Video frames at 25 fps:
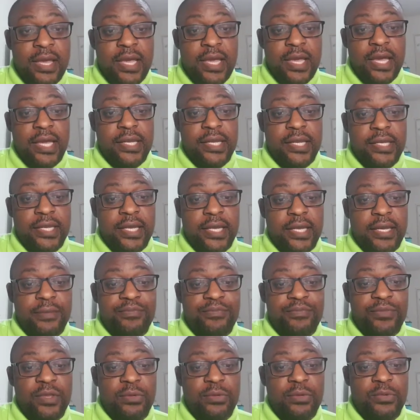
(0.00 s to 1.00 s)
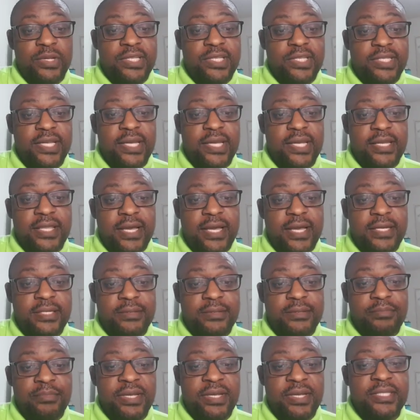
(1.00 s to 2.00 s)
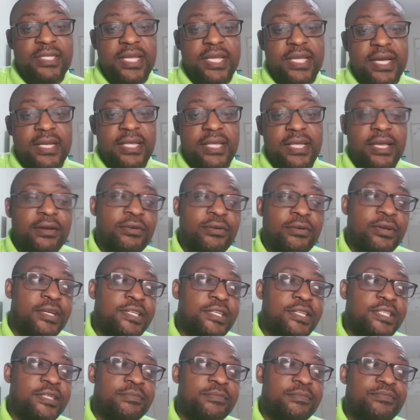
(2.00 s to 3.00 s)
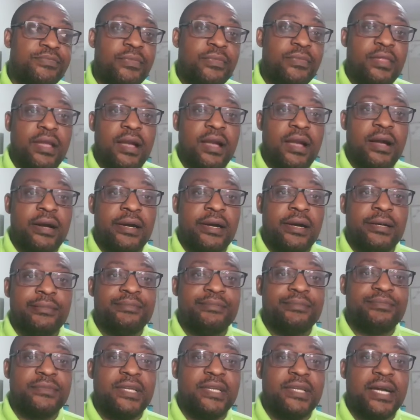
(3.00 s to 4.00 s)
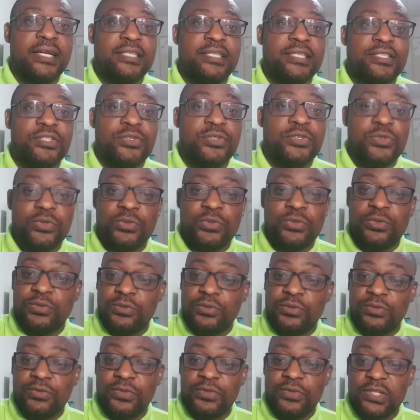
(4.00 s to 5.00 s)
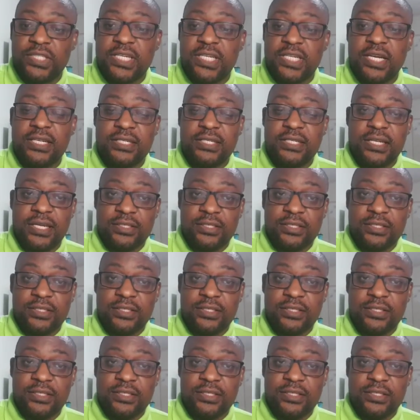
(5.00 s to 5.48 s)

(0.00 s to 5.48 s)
And we said that basically egoism has two features,